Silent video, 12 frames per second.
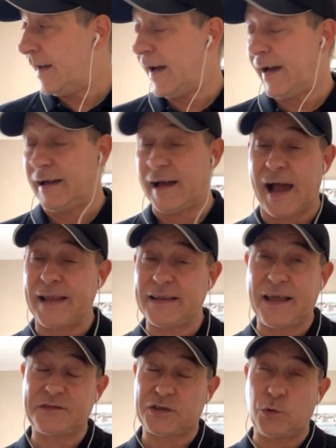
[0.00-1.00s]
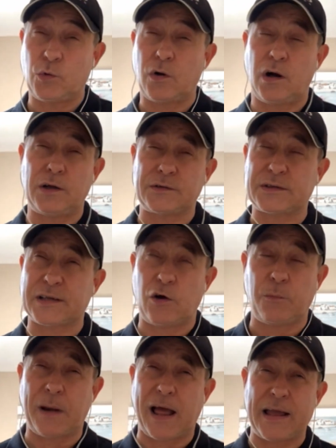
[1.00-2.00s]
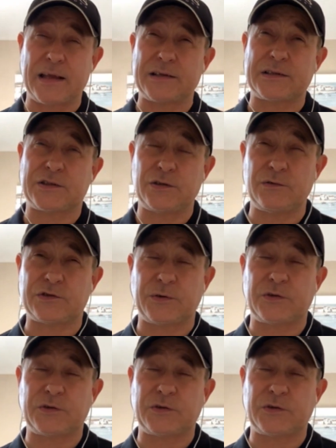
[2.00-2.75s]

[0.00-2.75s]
And they've still got to sell players to